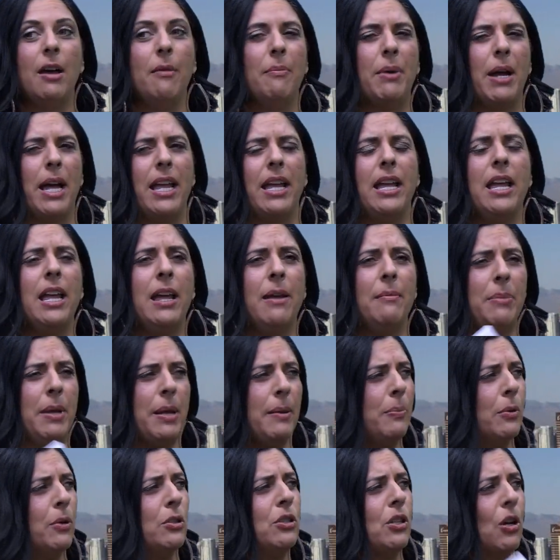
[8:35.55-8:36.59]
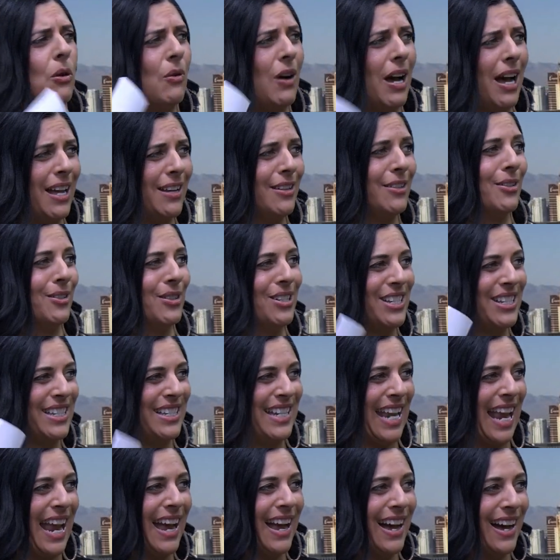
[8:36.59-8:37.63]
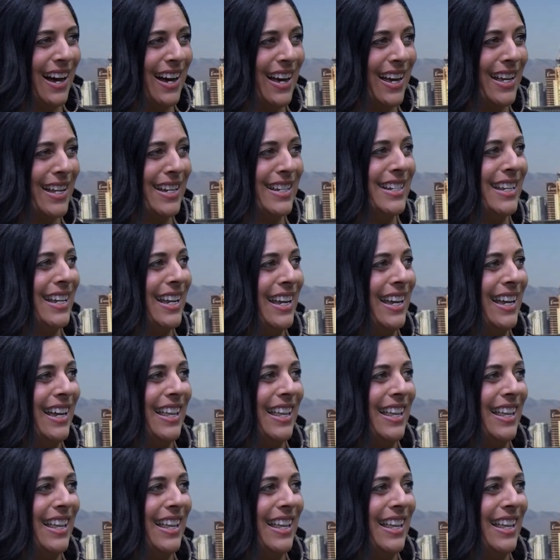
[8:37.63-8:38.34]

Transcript: but people don't understand